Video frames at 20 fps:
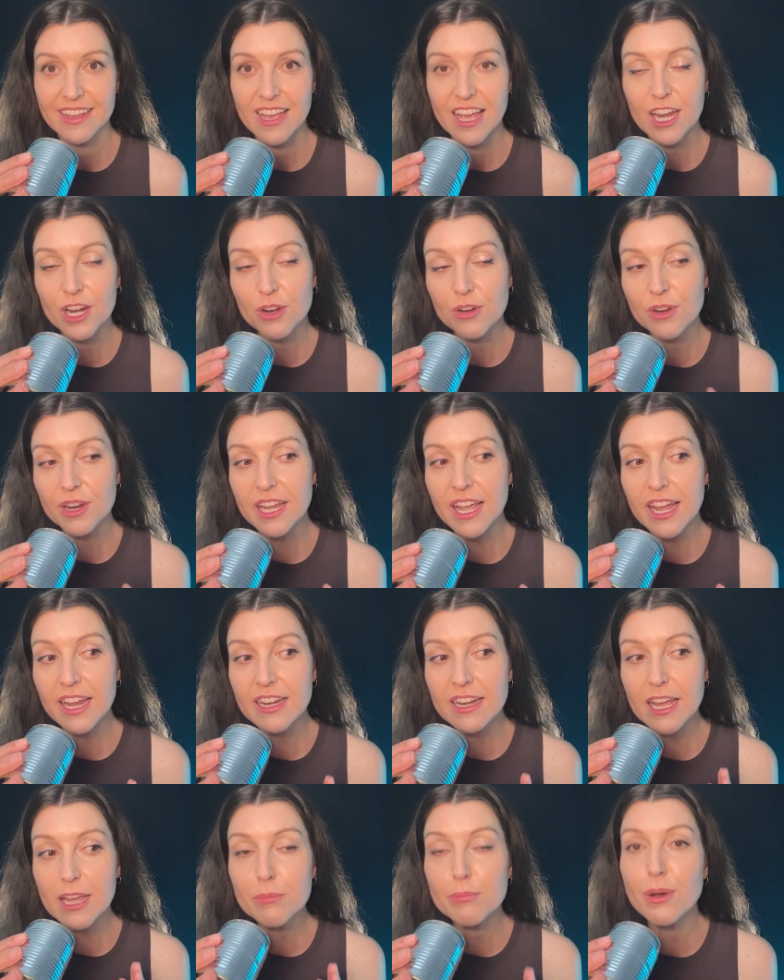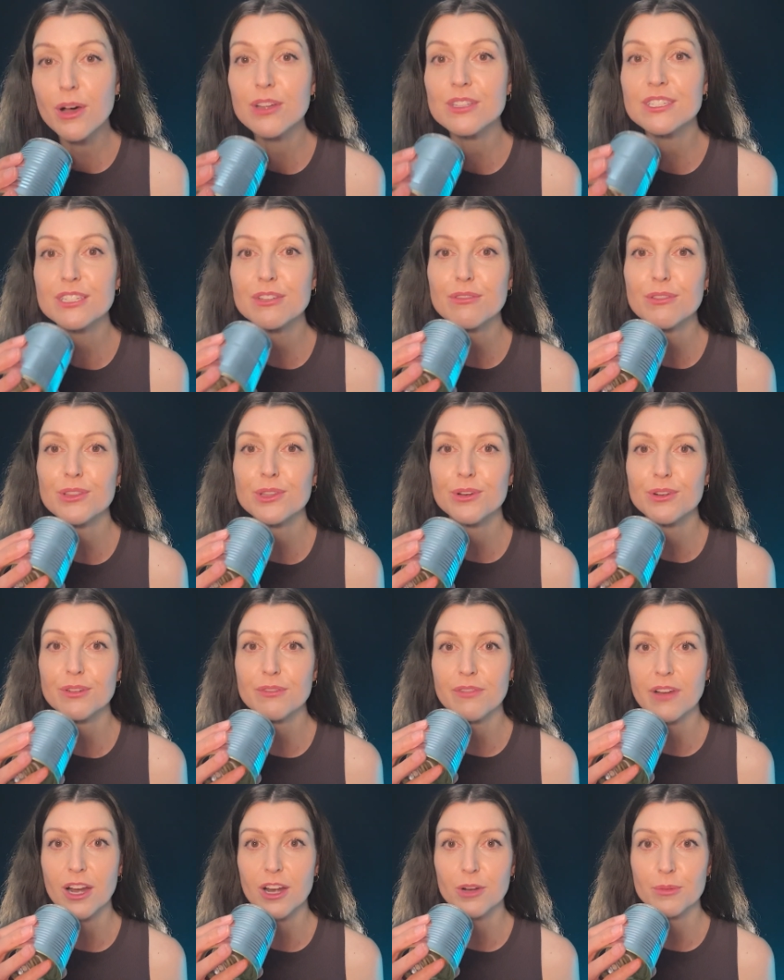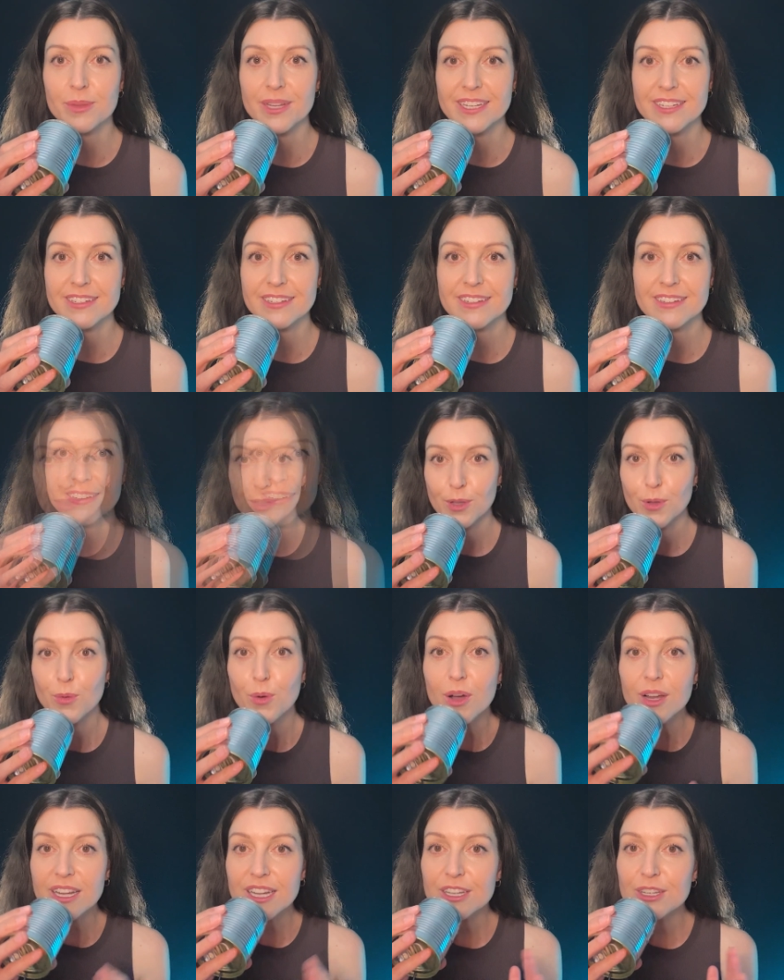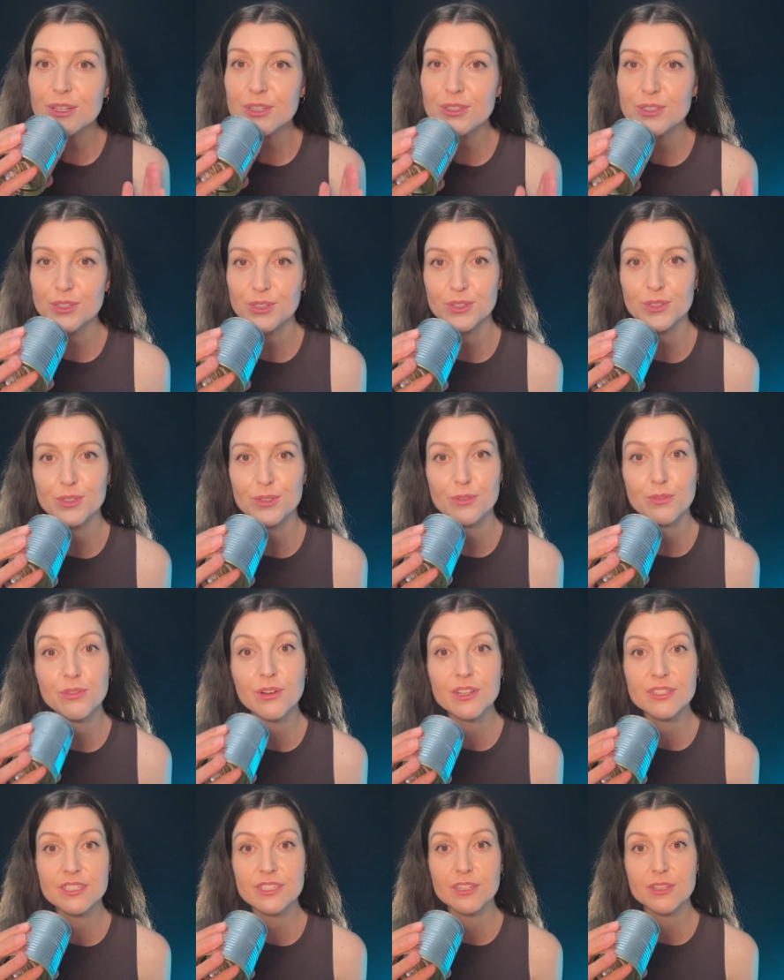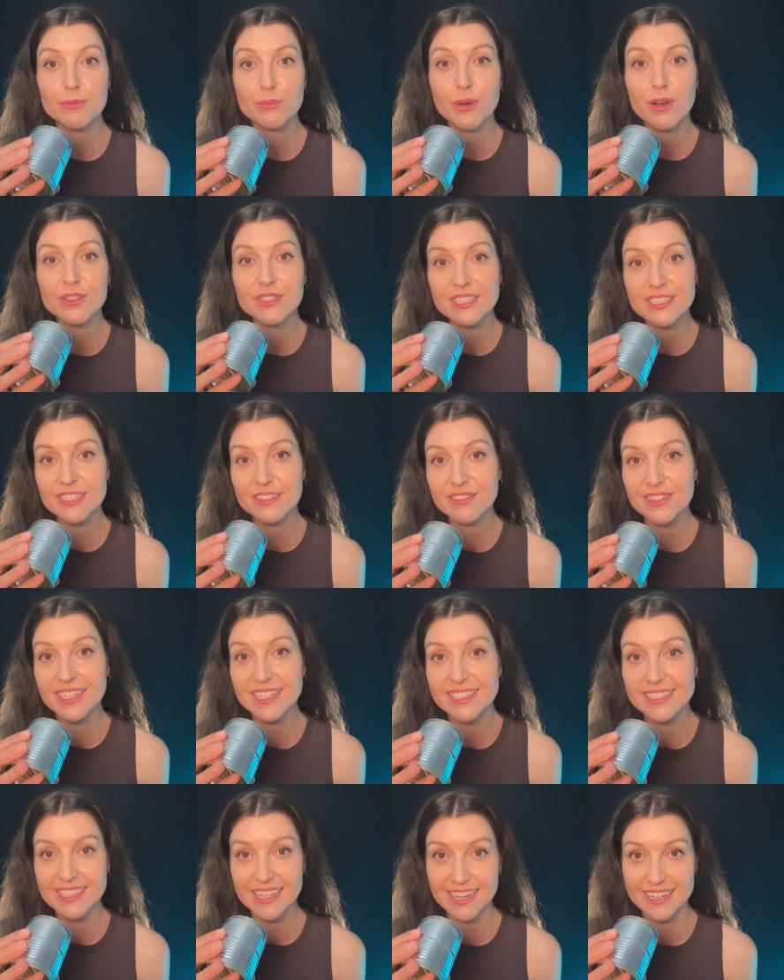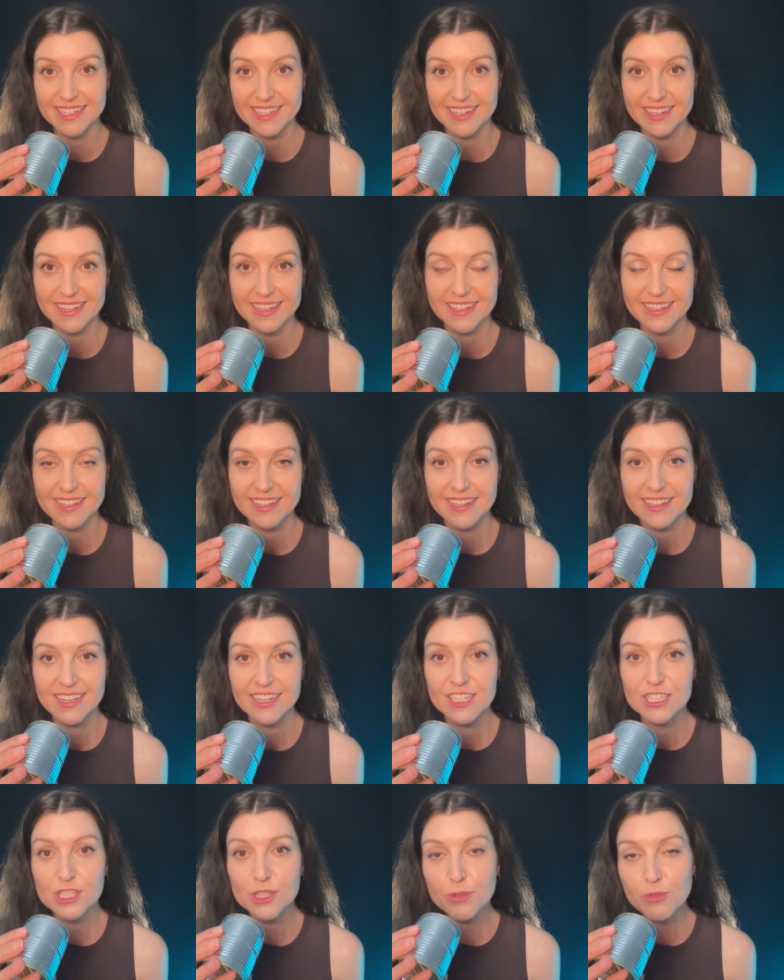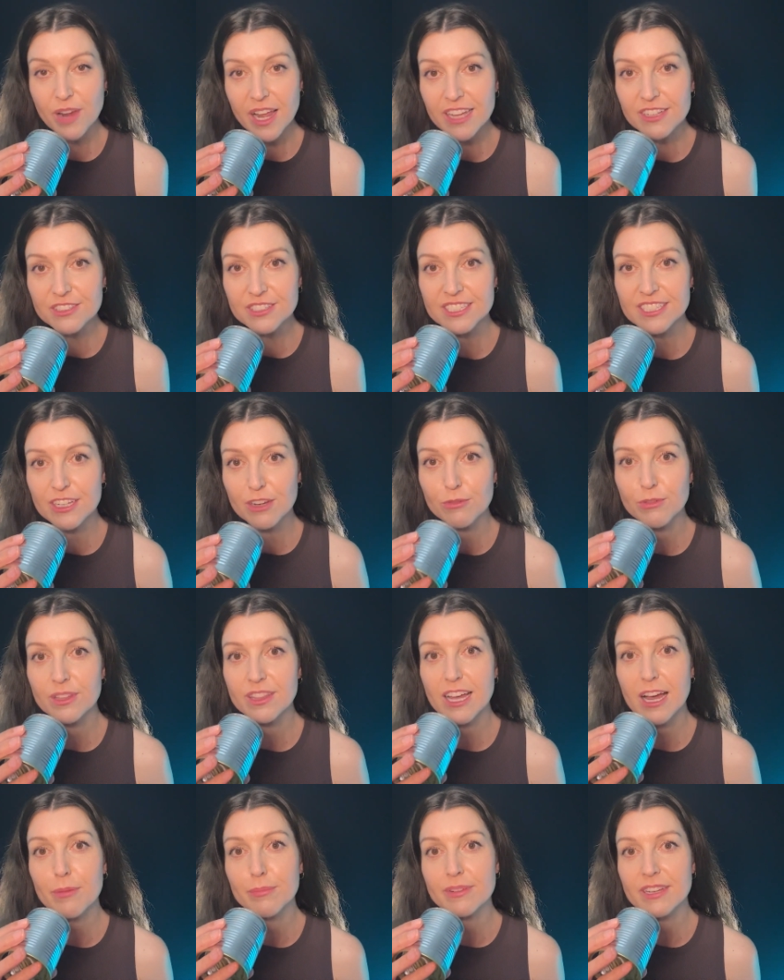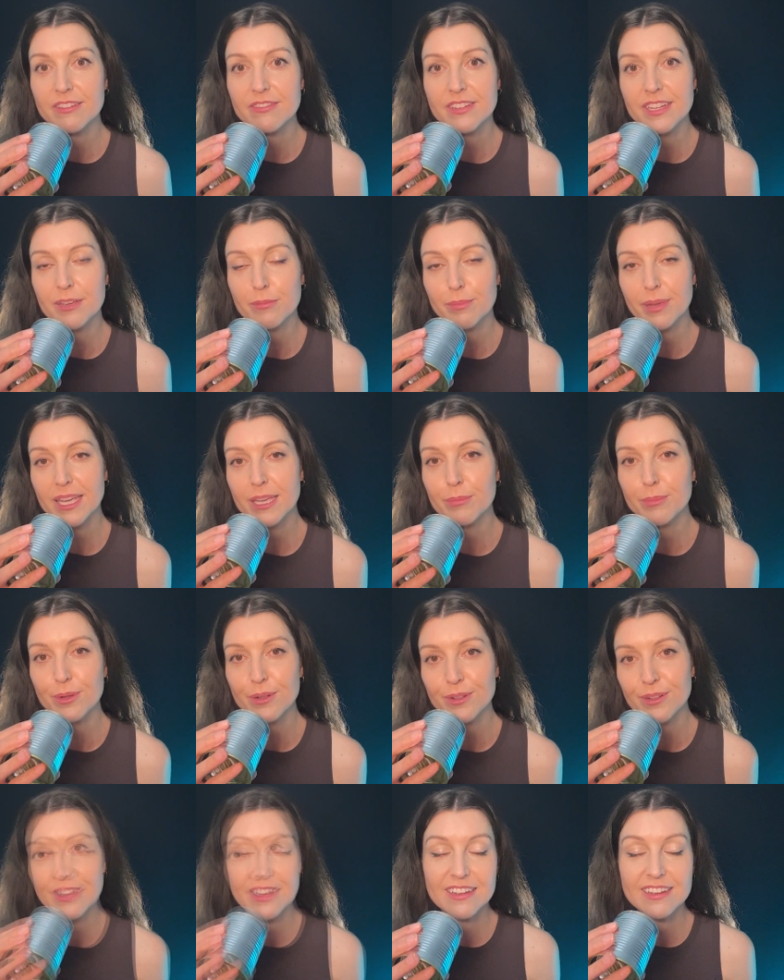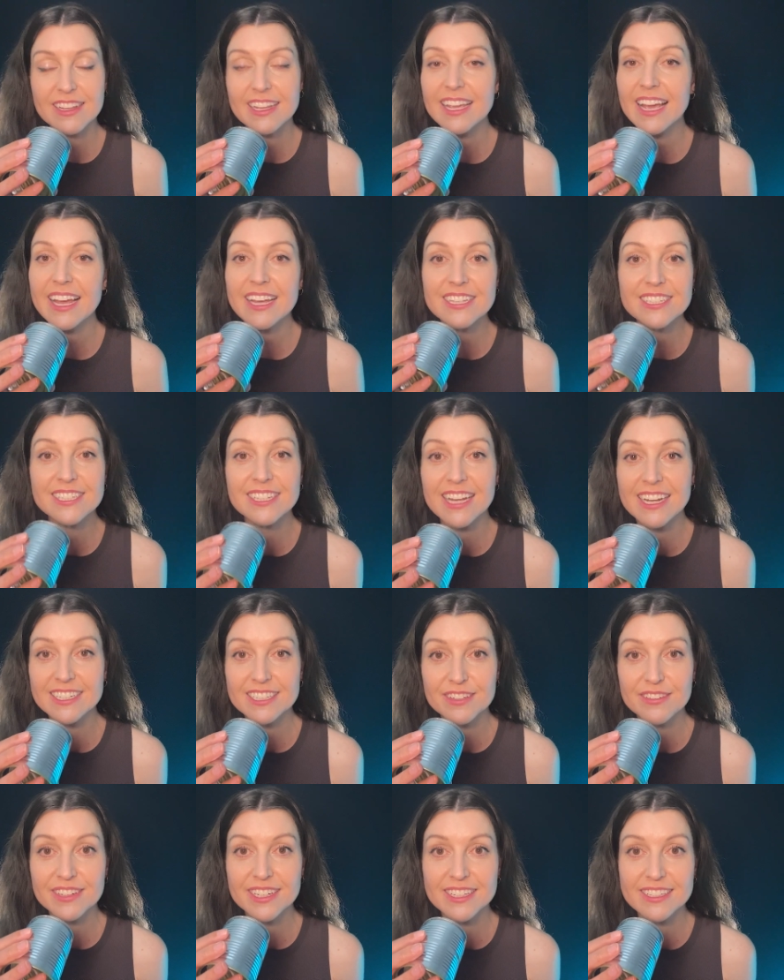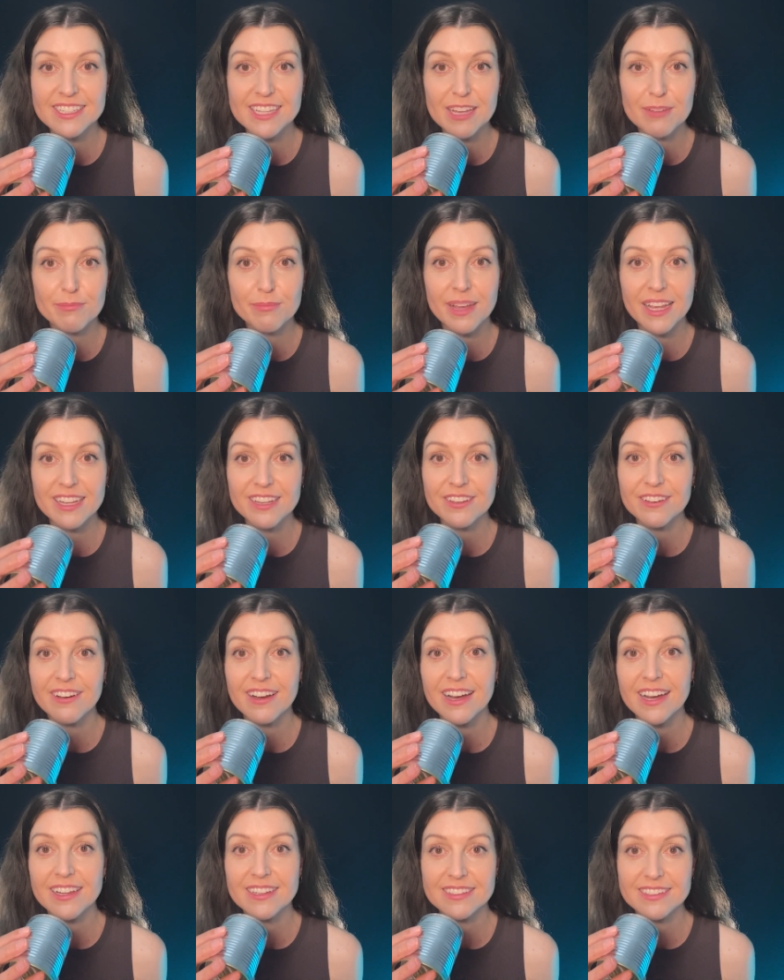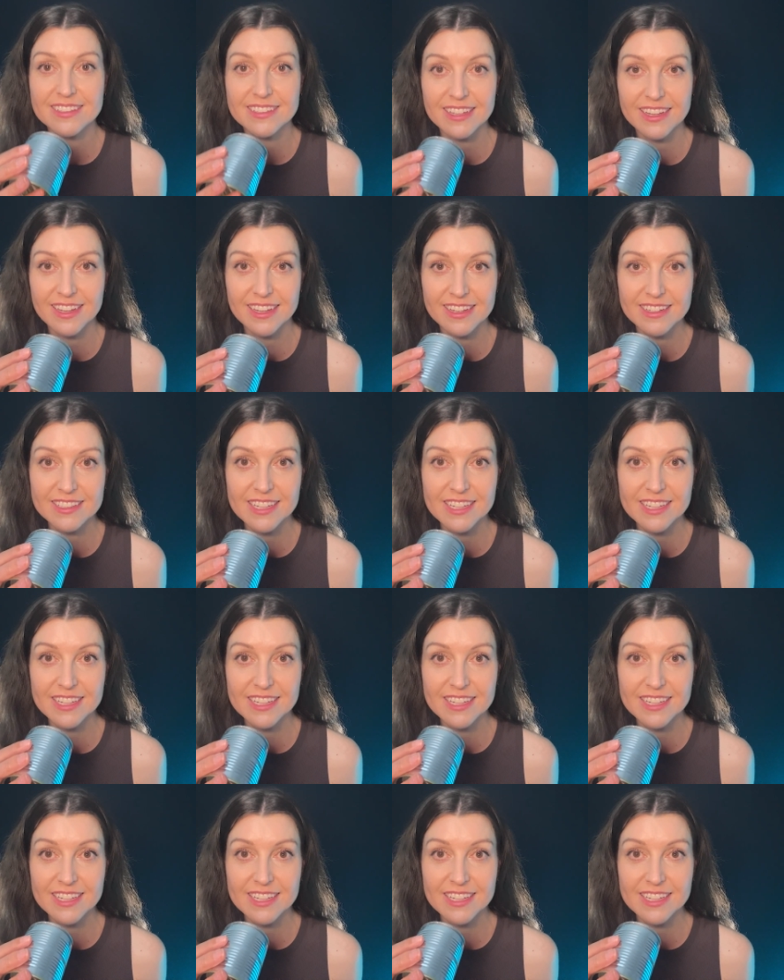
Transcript: And create a positive thought environment. What can you do to foster positivity daily? Surround yourself with uplifting people and engage in activities that make your heart sing.